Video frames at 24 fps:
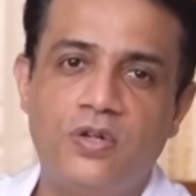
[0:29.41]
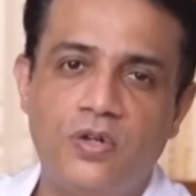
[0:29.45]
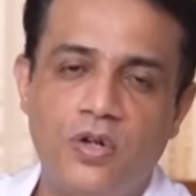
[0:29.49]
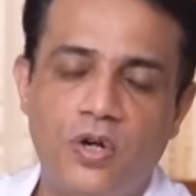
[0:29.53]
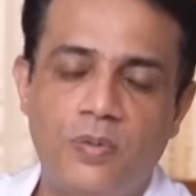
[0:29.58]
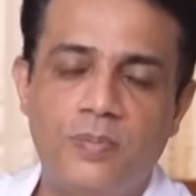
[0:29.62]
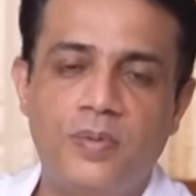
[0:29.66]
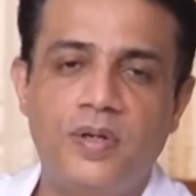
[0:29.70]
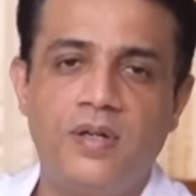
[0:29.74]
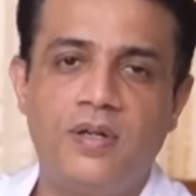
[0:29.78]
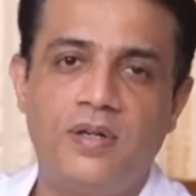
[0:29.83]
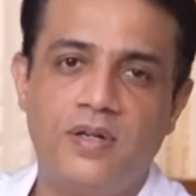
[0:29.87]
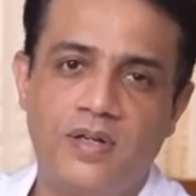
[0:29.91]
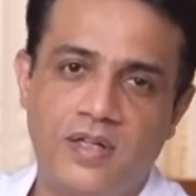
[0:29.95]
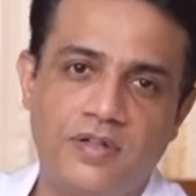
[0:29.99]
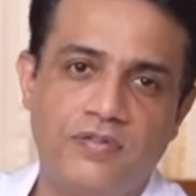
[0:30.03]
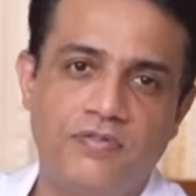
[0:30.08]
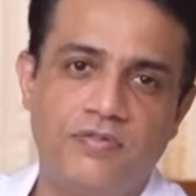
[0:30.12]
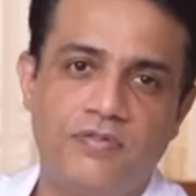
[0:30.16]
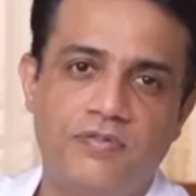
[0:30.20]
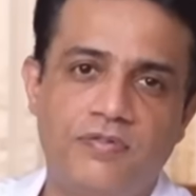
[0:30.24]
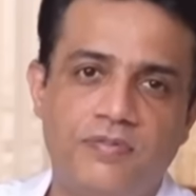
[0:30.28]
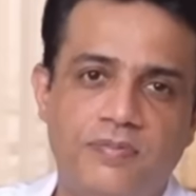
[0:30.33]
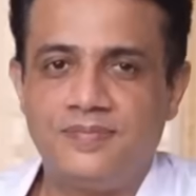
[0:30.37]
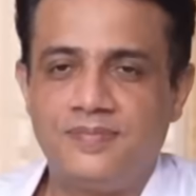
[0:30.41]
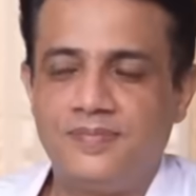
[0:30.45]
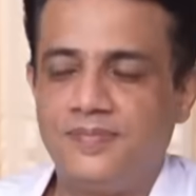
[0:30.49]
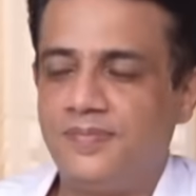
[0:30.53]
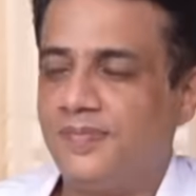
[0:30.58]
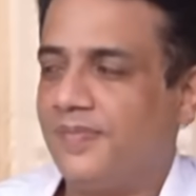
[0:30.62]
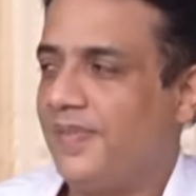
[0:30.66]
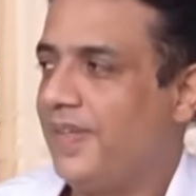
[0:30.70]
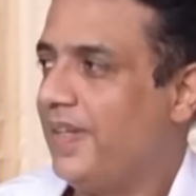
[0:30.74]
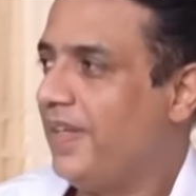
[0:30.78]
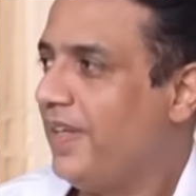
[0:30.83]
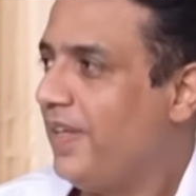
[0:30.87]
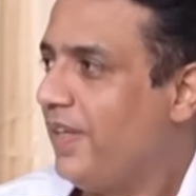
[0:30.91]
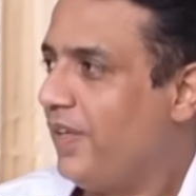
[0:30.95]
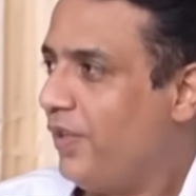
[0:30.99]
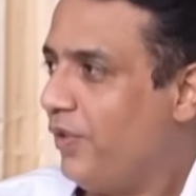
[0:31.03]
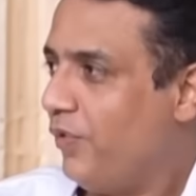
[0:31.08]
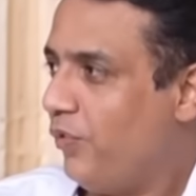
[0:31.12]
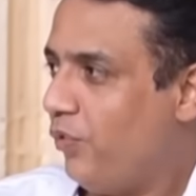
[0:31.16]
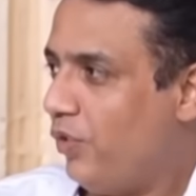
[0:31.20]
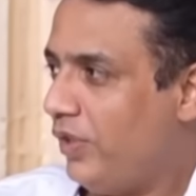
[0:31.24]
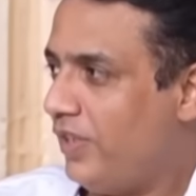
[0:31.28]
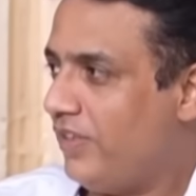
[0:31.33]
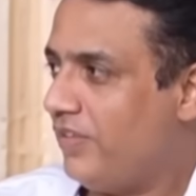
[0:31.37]
normal life?
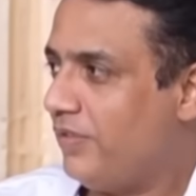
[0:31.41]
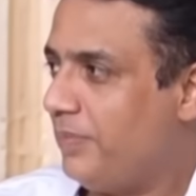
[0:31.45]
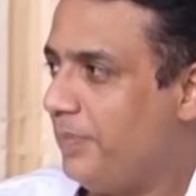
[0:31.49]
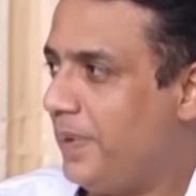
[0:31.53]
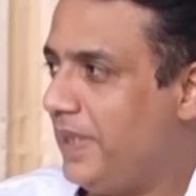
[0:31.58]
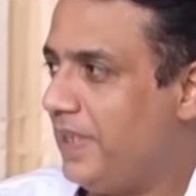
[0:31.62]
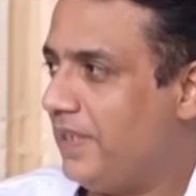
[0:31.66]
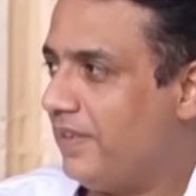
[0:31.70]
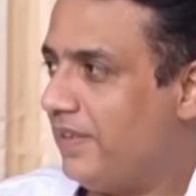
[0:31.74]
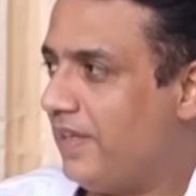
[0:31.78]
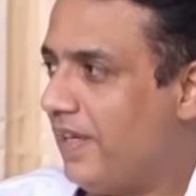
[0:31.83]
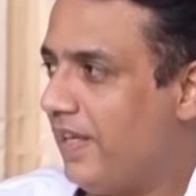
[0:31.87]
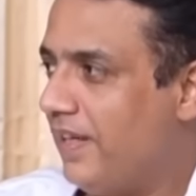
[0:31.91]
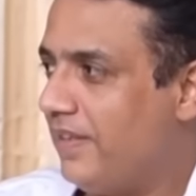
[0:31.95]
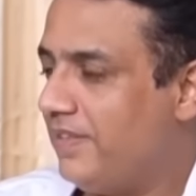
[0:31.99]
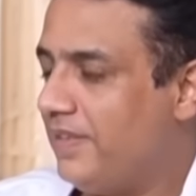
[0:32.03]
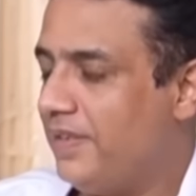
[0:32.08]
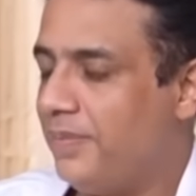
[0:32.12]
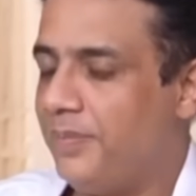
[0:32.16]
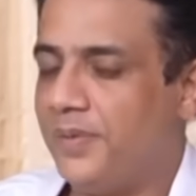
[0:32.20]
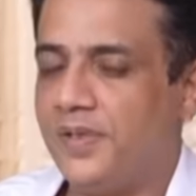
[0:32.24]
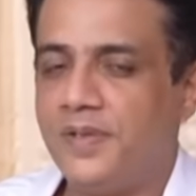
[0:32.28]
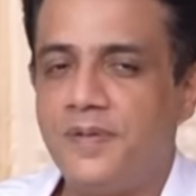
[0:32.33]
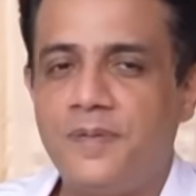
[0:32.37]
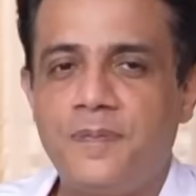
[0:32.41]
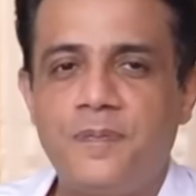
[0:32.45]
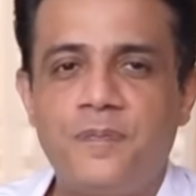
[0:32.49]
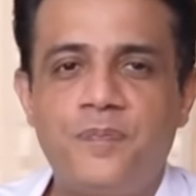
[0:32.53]
What is beta thalassemia?